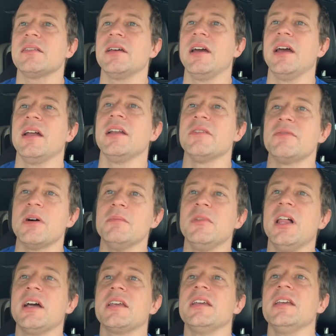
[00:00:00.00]
And if I'm
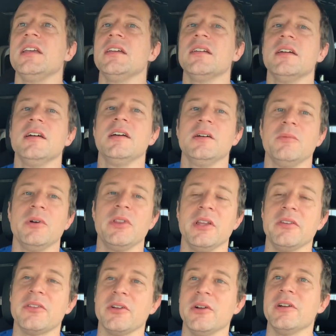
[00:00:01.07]
lucky,
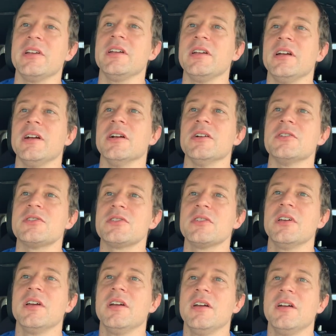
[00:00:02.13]
within 30 years,
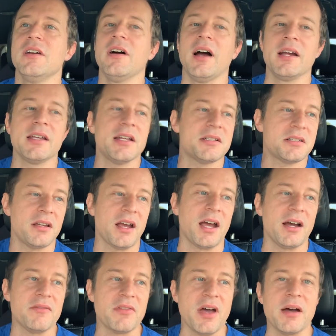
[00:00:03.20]
I get to
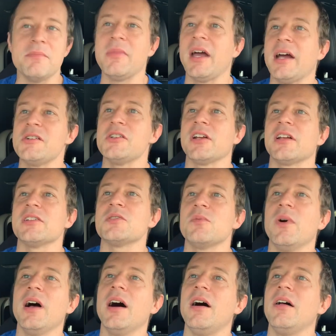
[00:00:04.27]
have that magic as
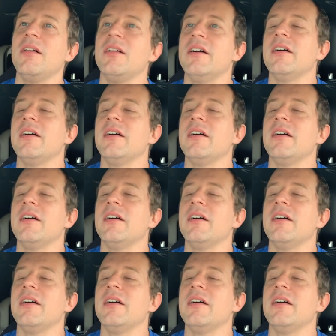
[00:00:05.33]
well.